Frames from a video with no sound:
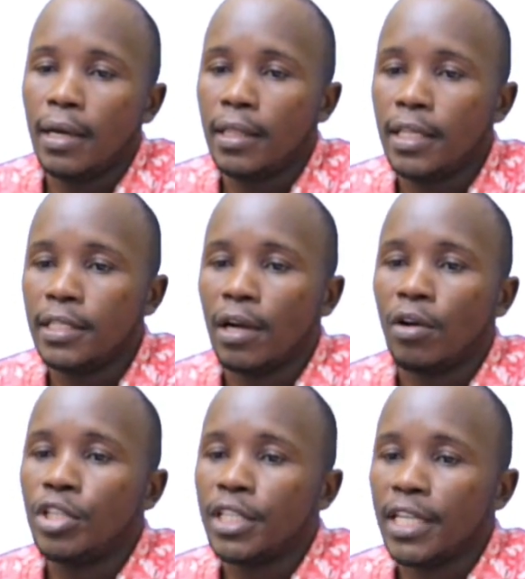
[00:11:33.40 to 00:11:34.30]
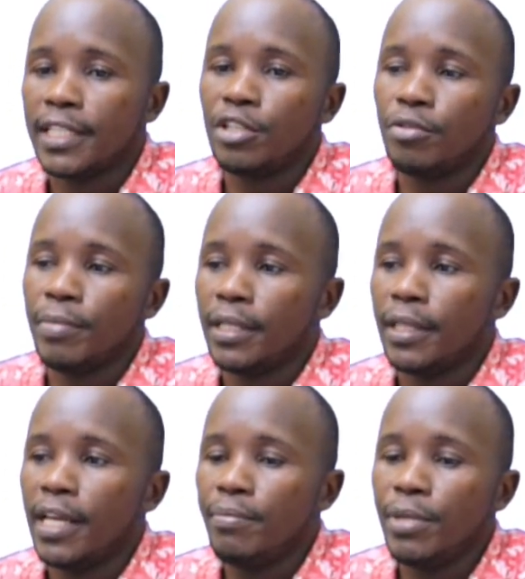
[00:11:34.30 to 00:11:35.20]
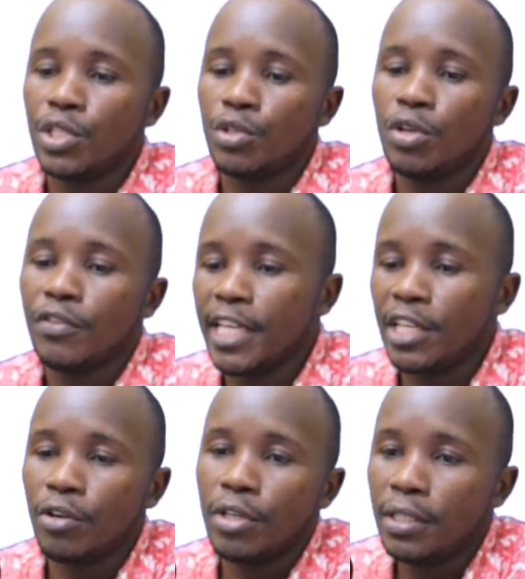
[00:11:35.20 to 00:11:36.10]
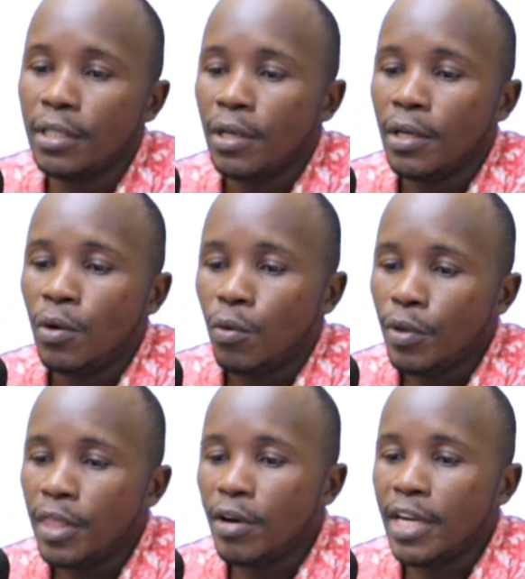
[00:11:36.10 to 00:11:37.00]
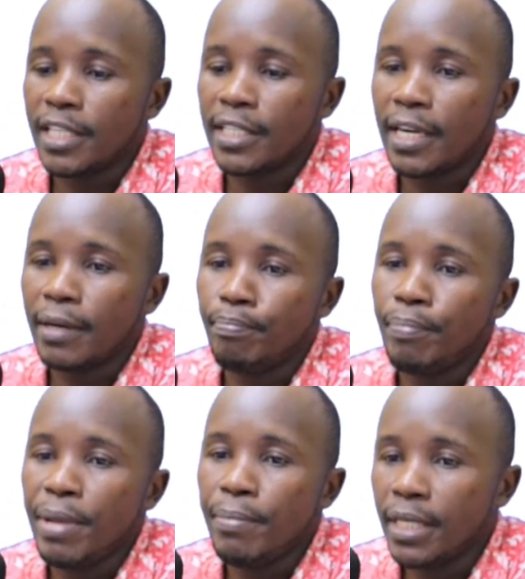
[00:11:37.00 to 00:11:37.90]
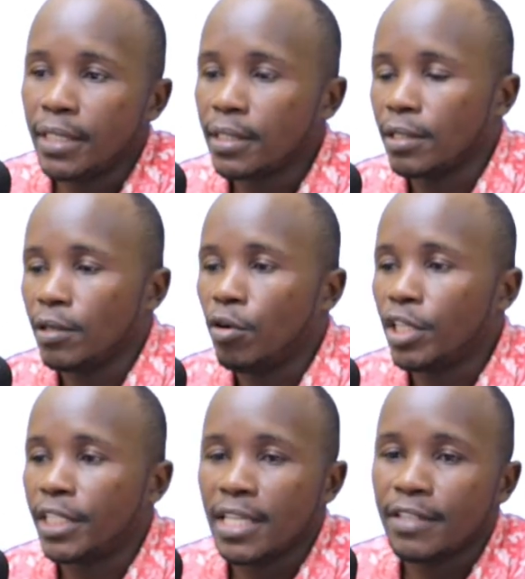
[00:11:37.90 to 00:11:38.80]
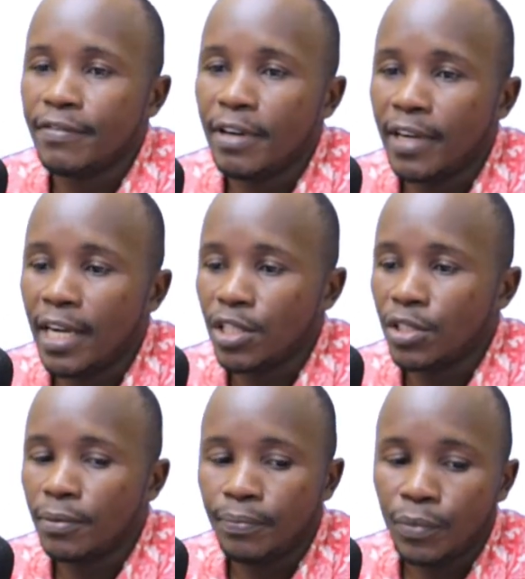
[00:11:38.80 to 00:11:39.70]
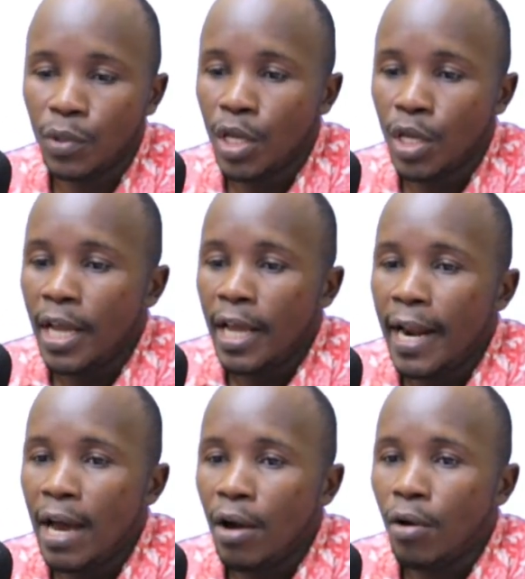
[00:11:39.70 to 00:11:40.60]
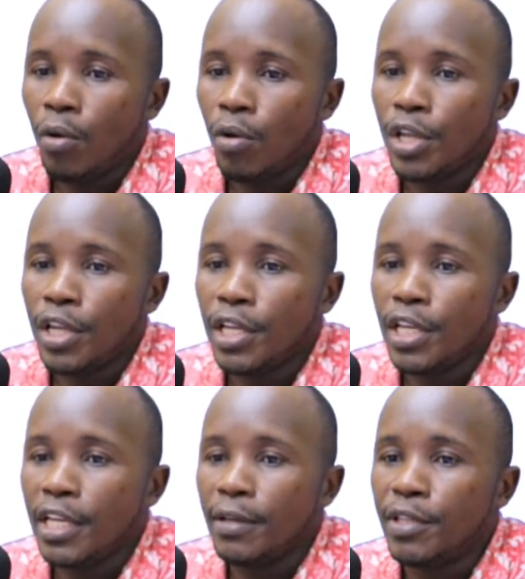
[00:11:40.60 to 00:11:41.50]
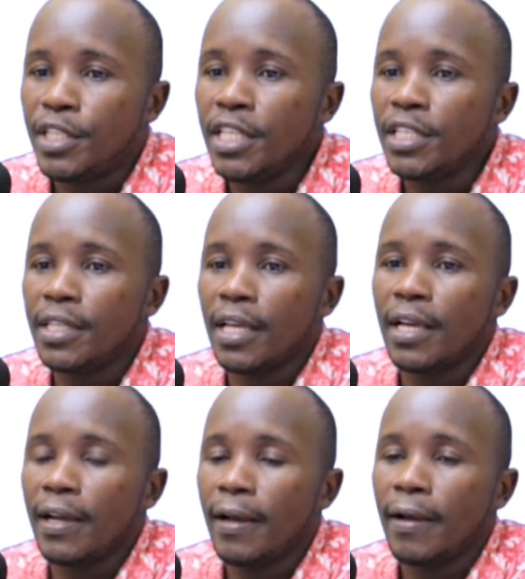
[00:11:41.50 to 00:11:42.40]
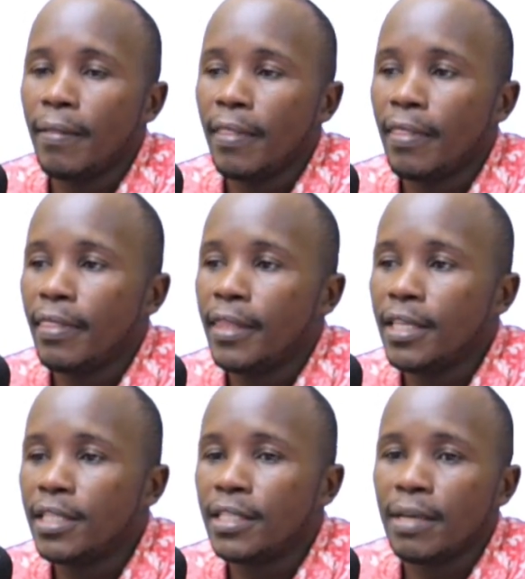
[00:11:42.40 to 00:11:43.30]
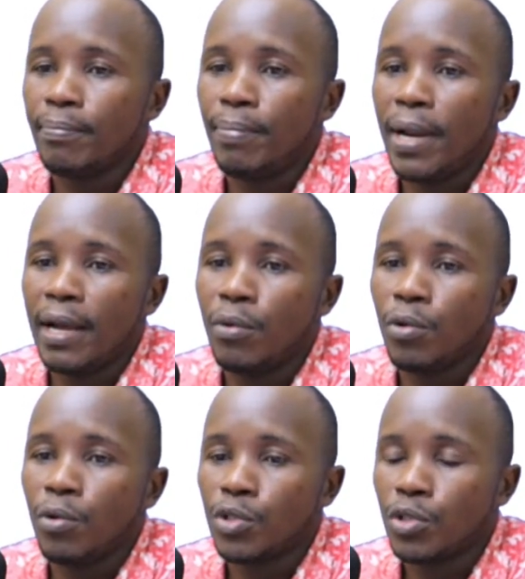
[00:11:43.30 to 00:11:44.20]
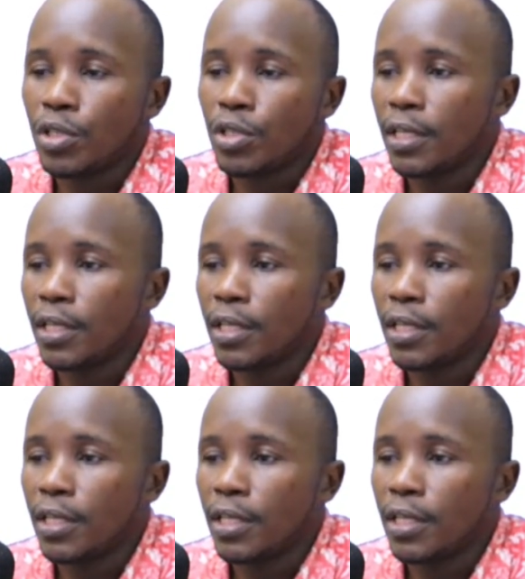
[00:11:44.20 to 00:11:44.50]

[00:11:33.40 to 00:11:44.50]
This is a contra settlement. That means you have settled without necessary payment or transfer of cash. Now, since this supplier was